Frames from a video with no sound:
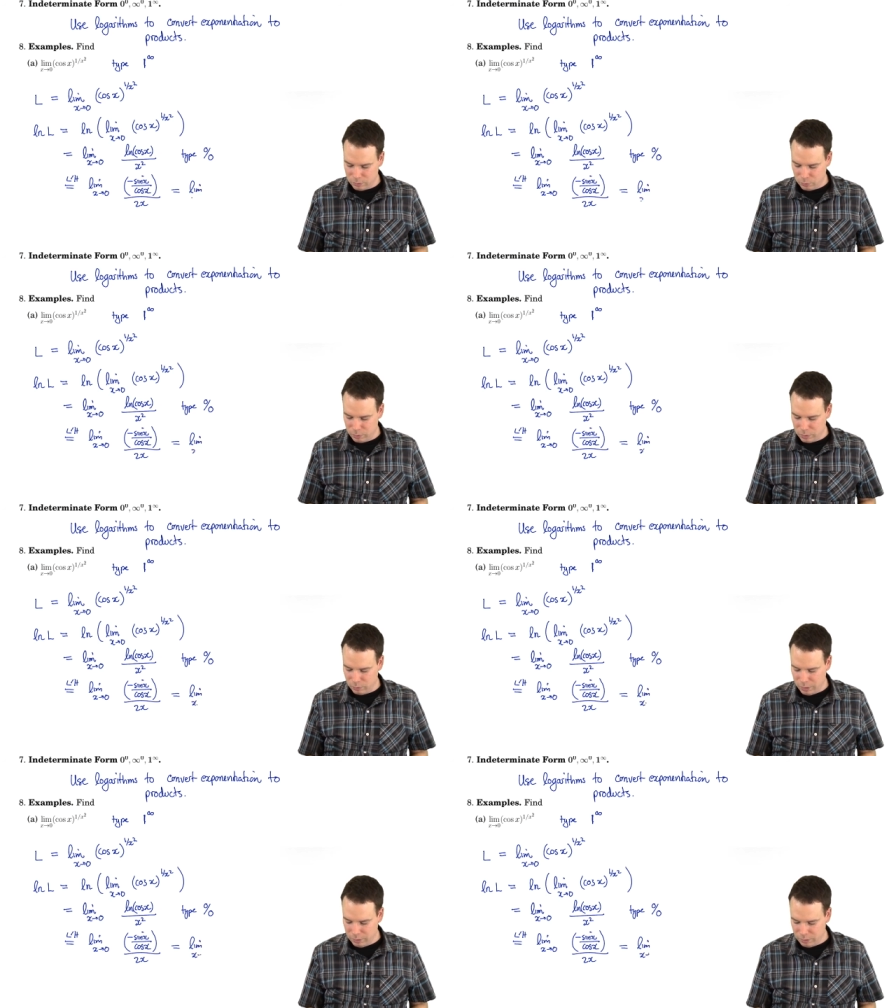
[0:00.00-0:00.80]

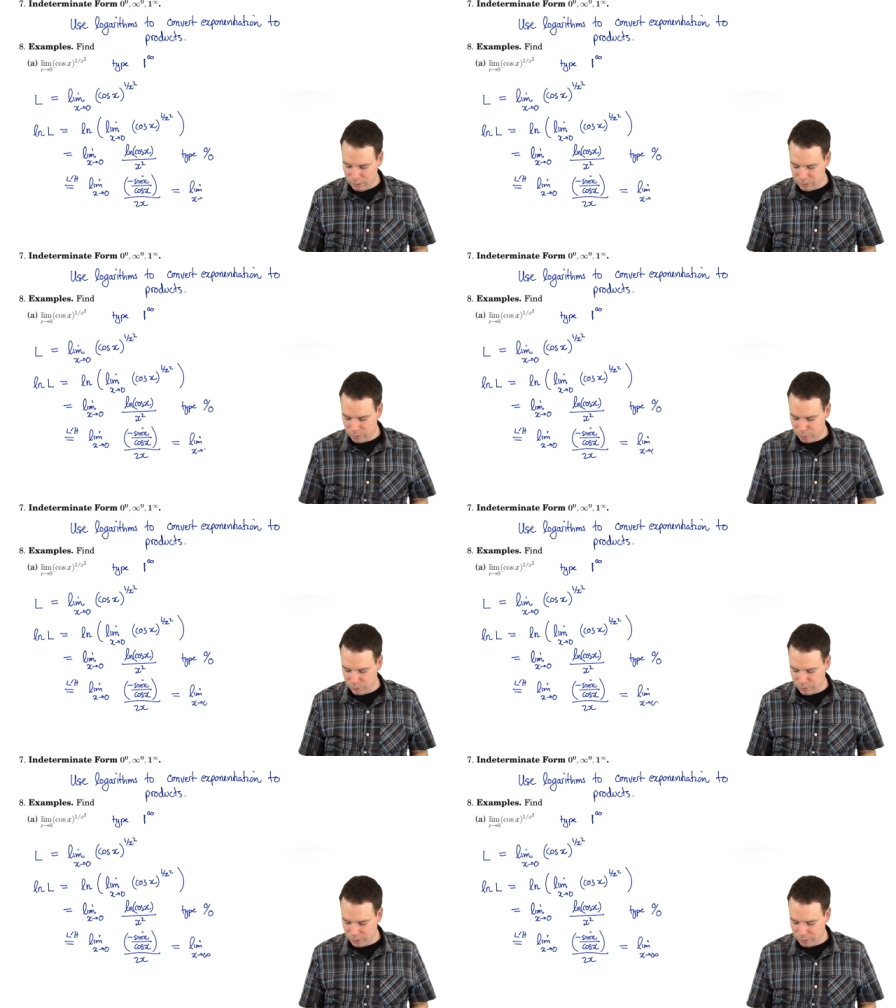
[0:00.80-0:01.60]
rewrite this,
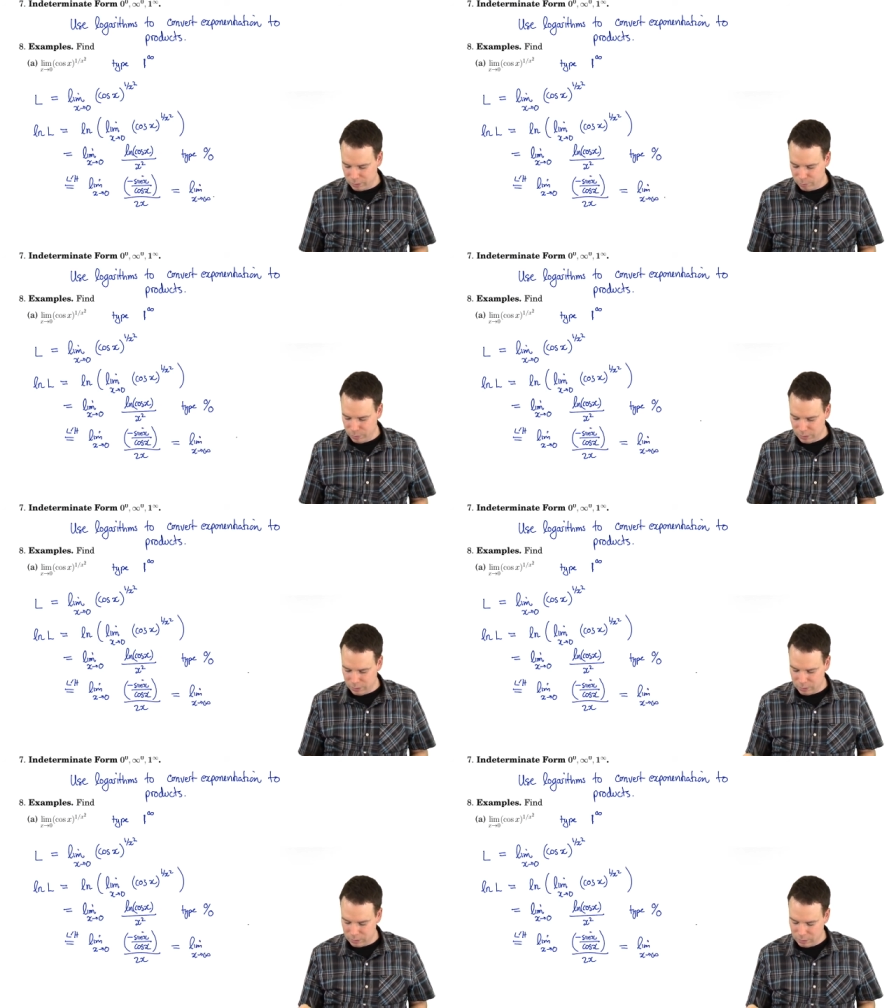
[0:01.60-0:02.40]
simplify it a little
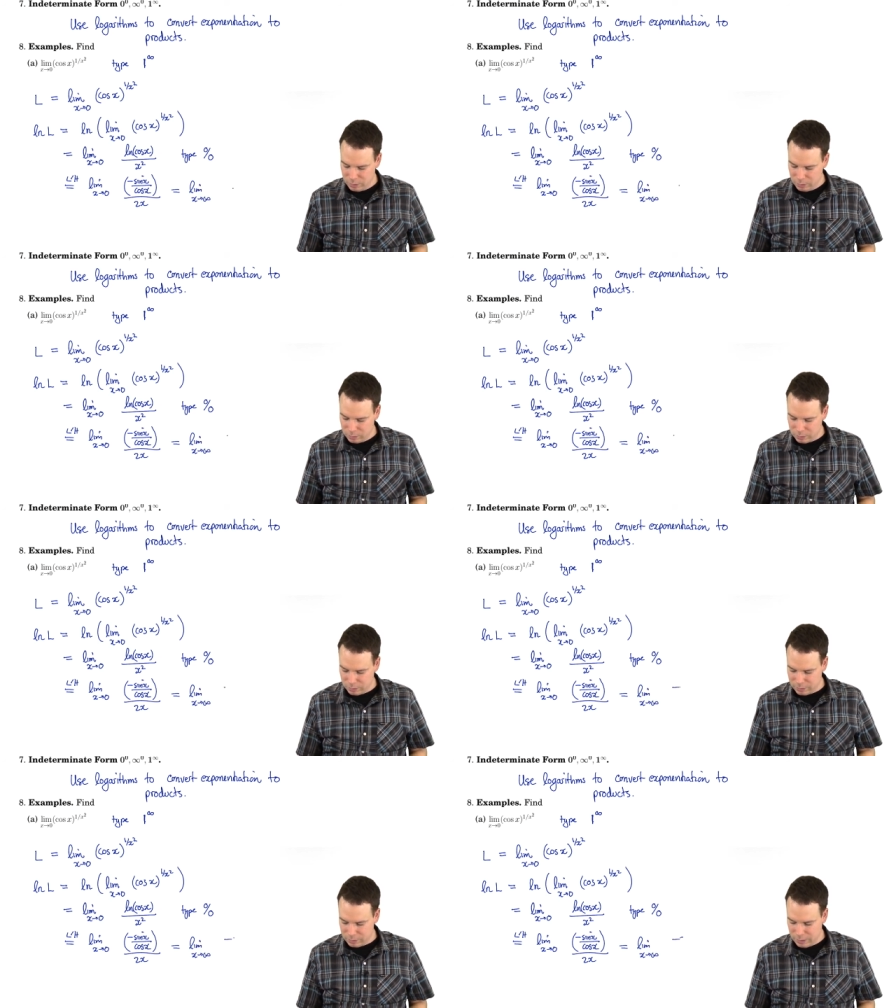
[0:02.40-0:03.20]
bit. So
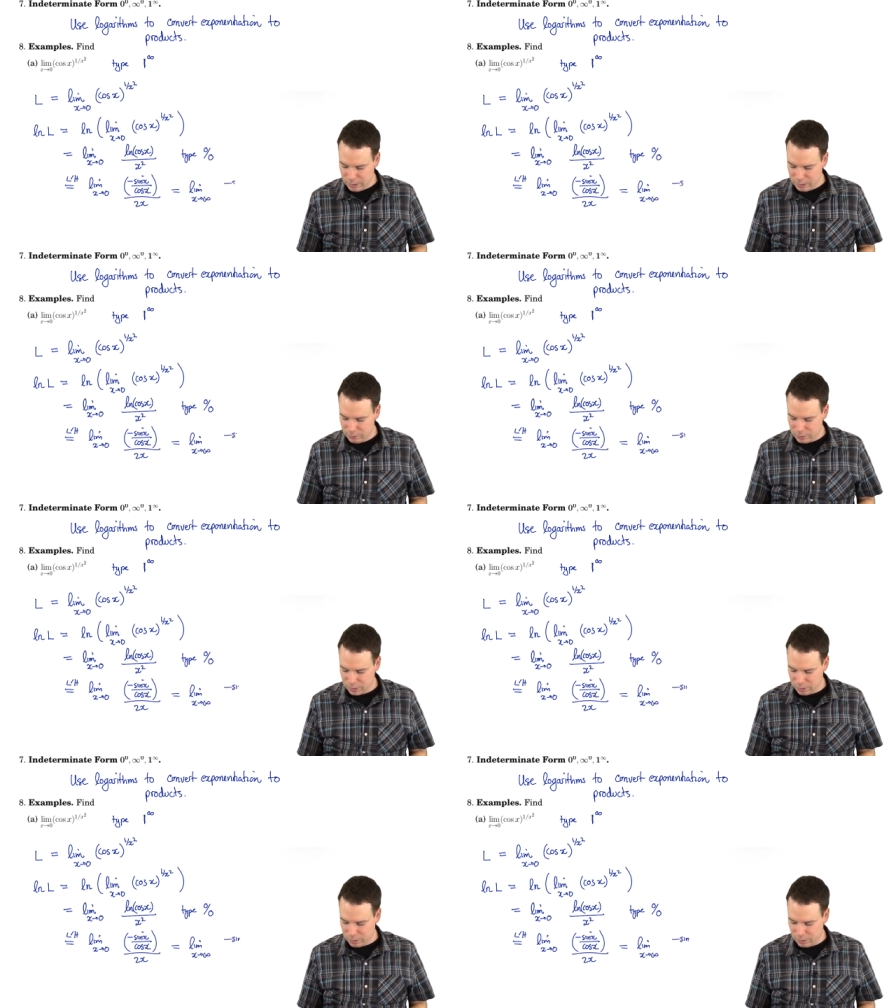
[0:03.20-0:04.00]
that's negative
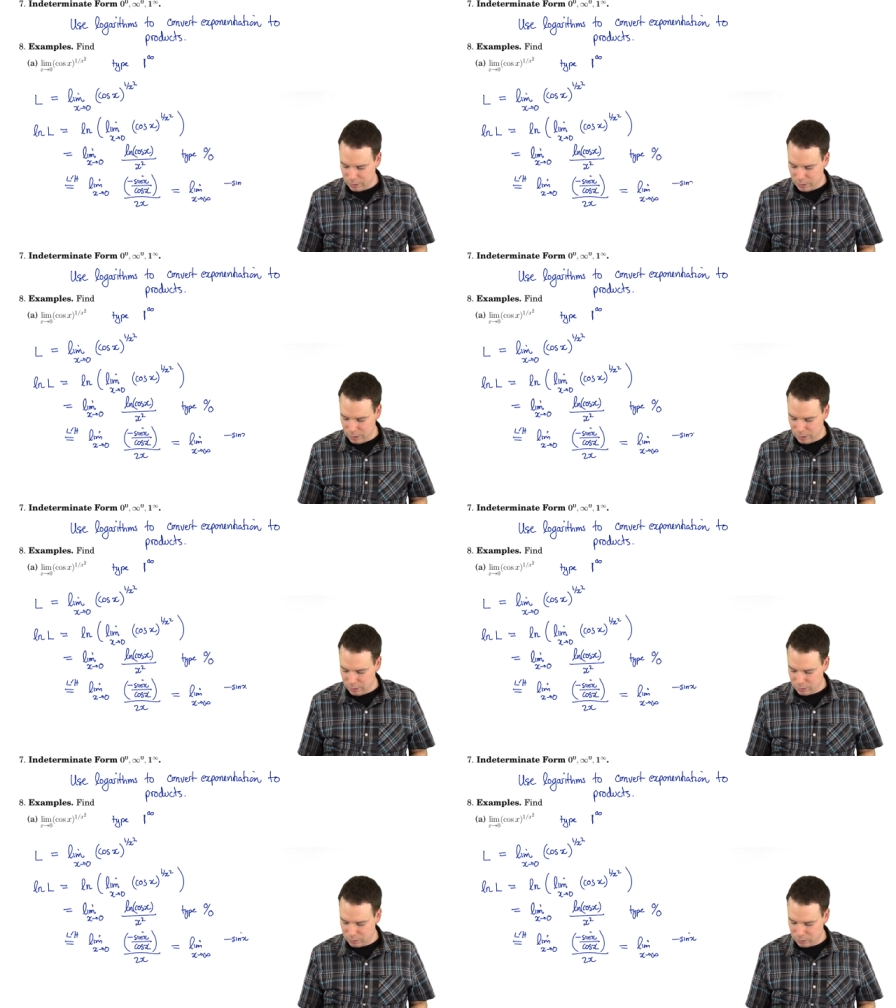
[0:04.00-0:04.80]
sine
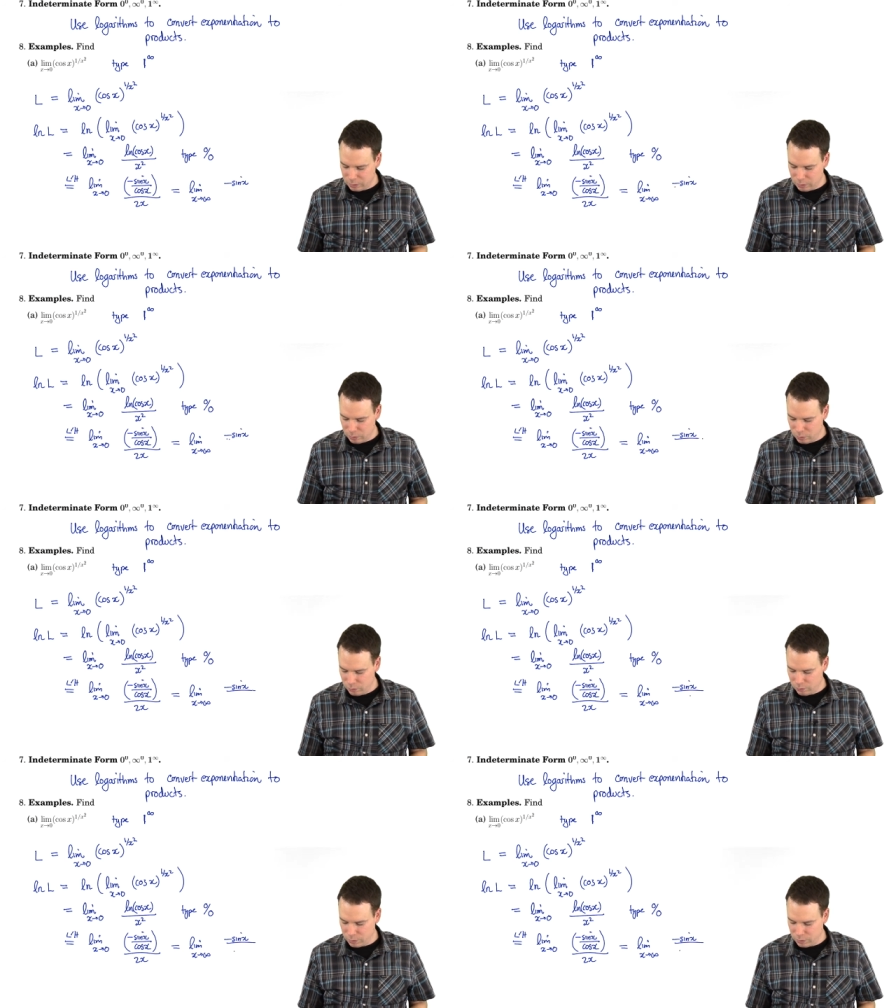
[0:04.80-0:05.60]
x
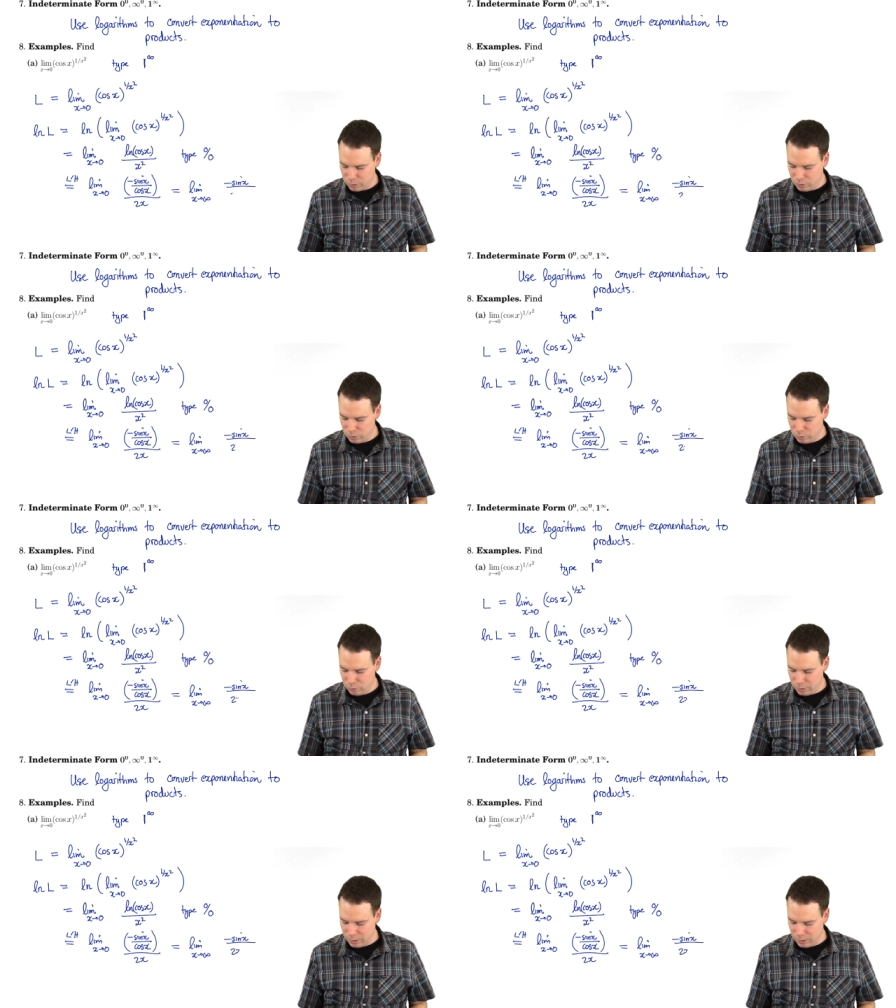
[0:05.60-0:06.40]
over
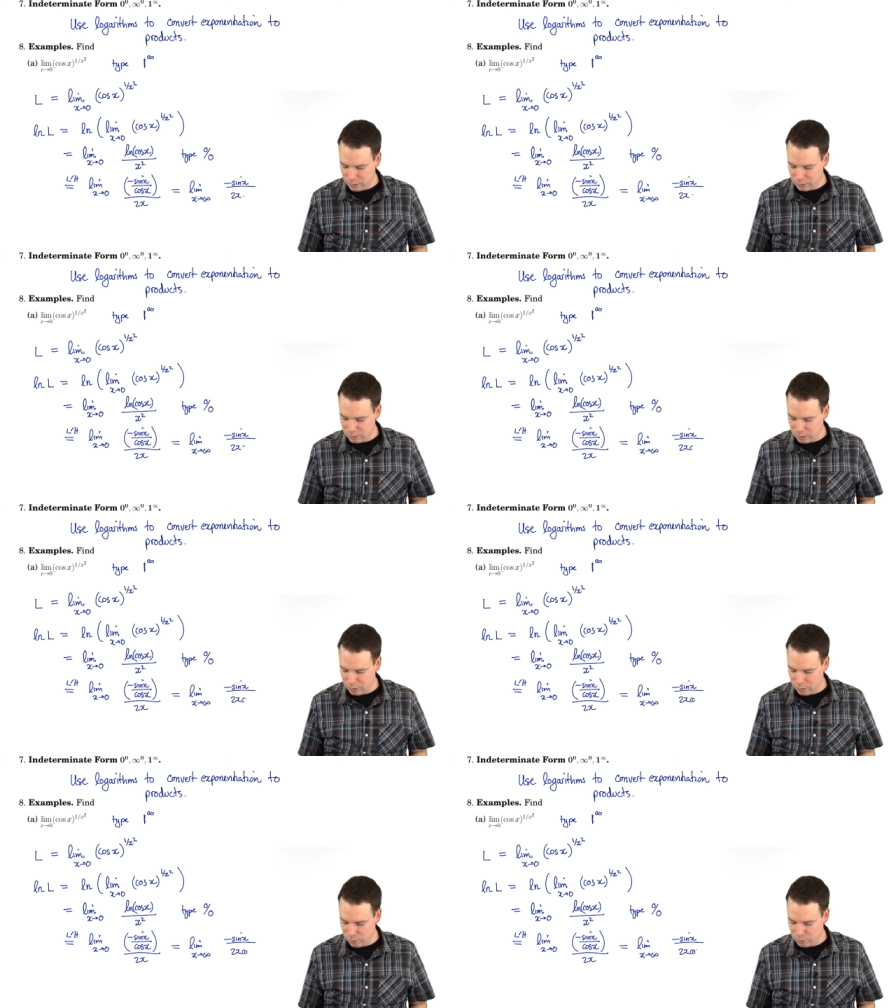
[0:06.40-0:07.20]
2x
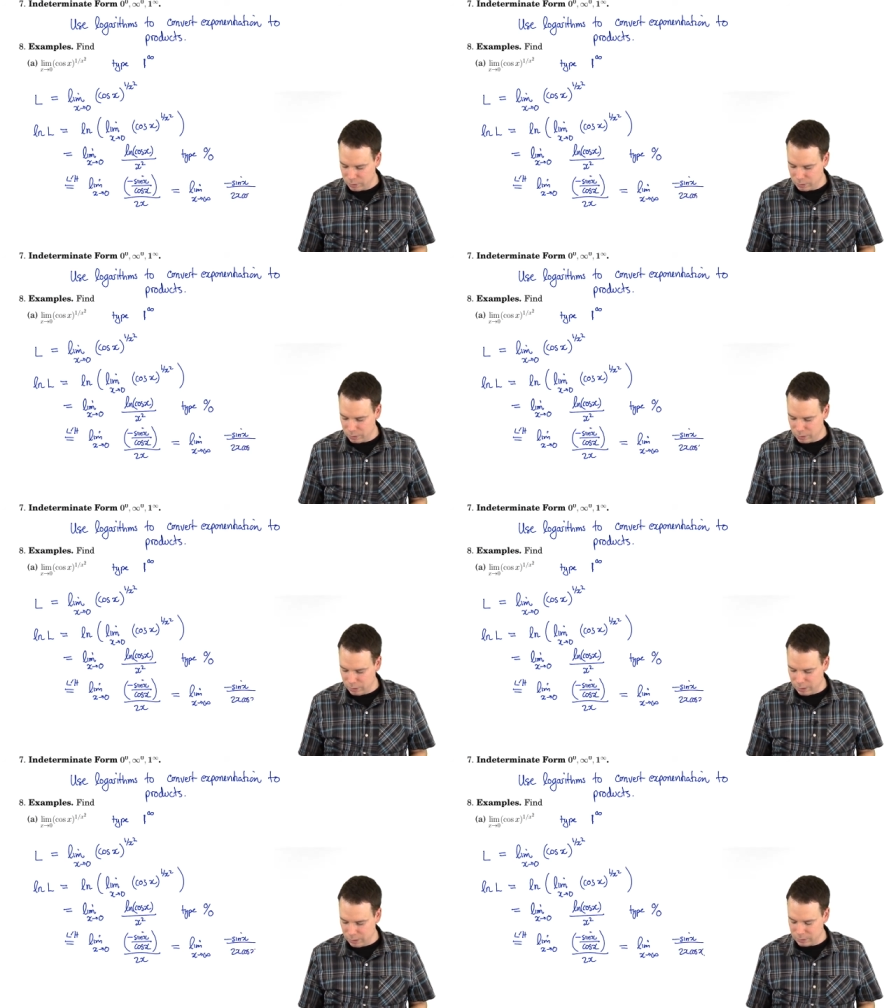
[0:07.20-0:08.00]
cos
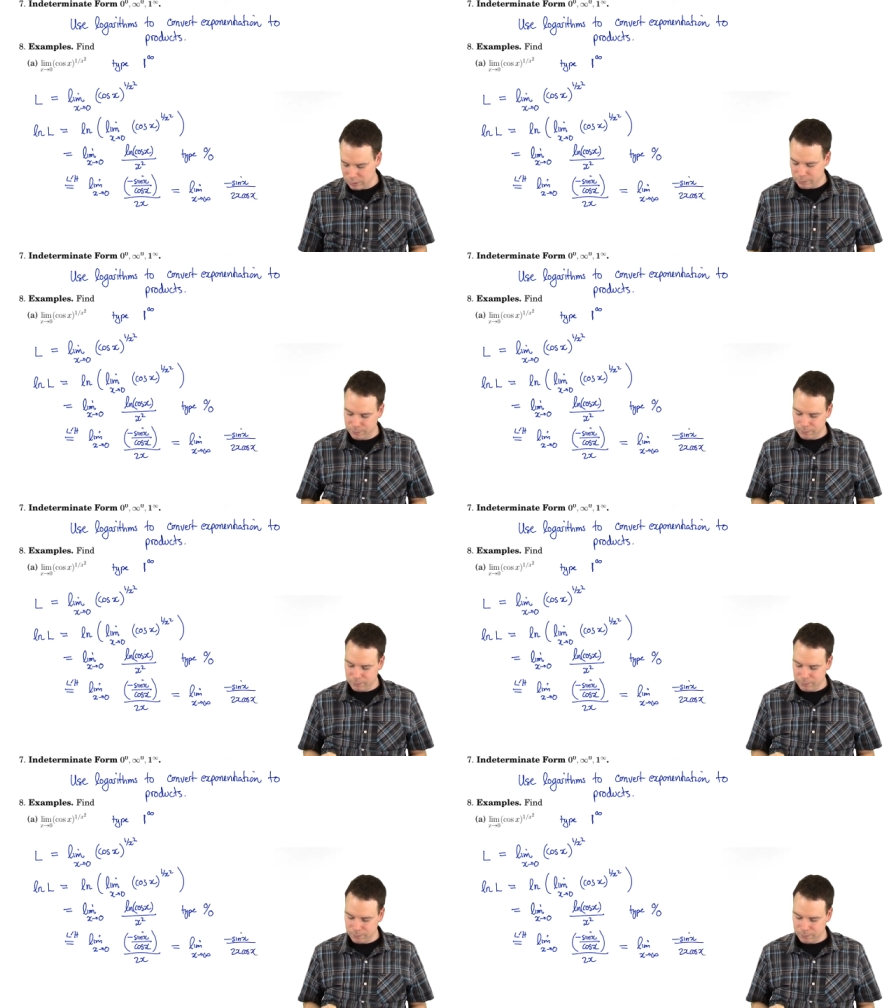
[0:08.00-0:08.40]
x.